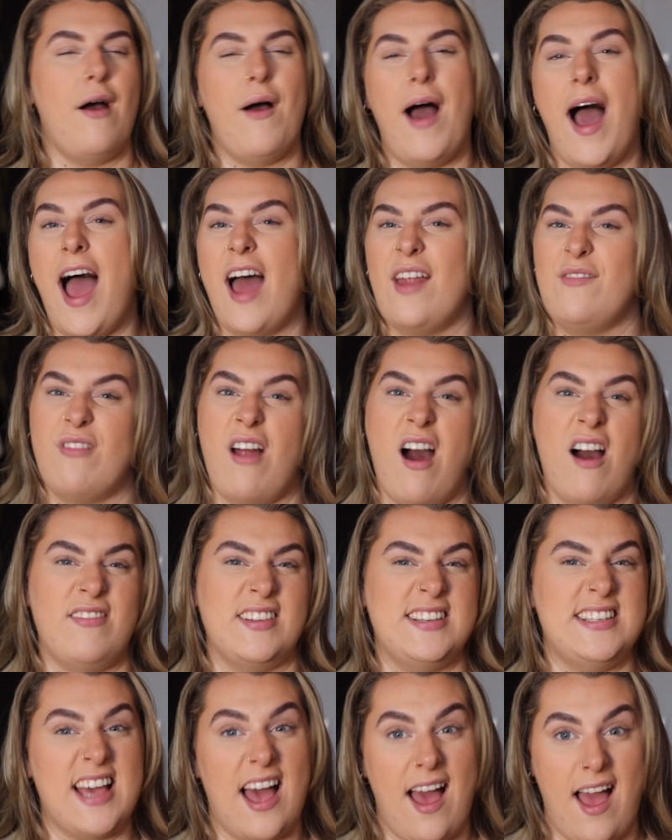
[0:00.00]
I'd
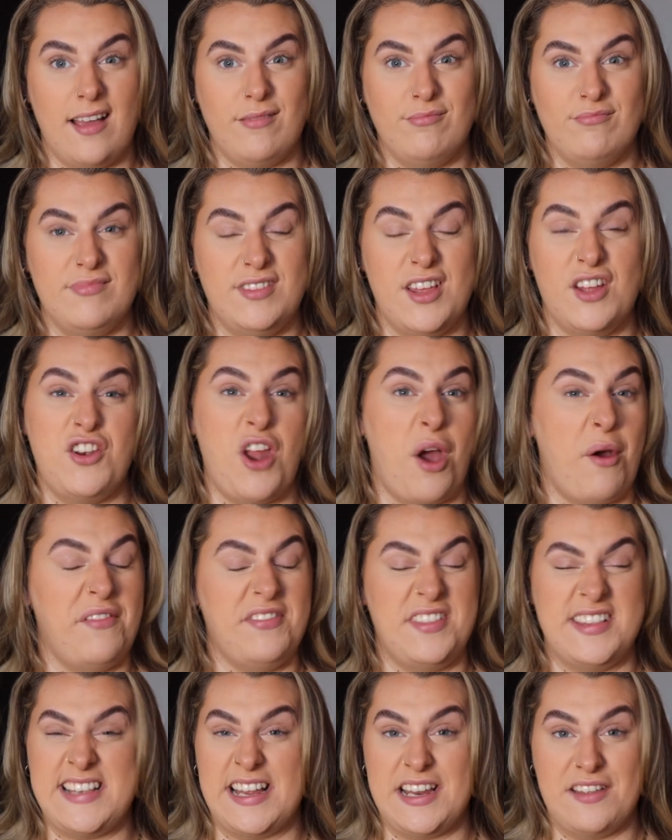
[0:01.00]
rather die than know
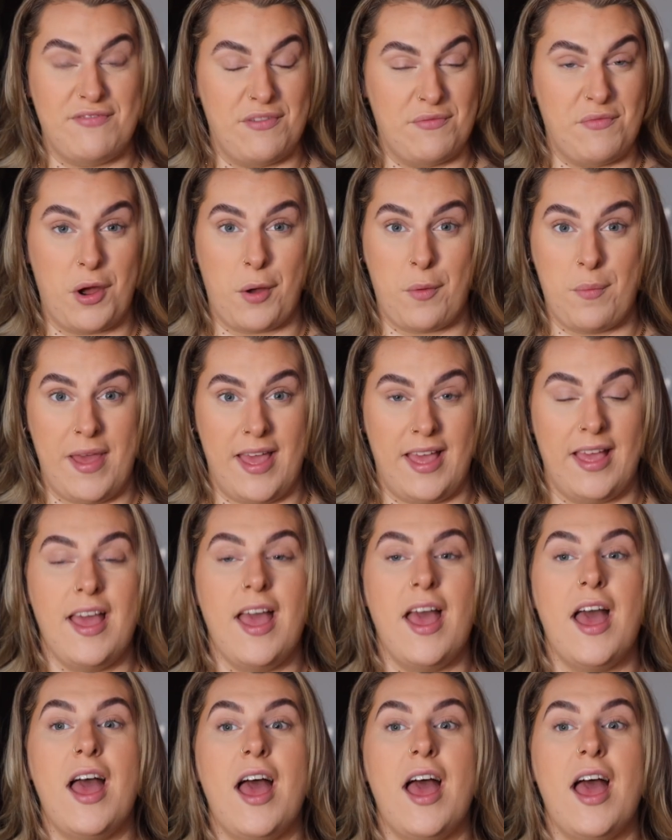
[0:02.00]
if there's anything wrong with me.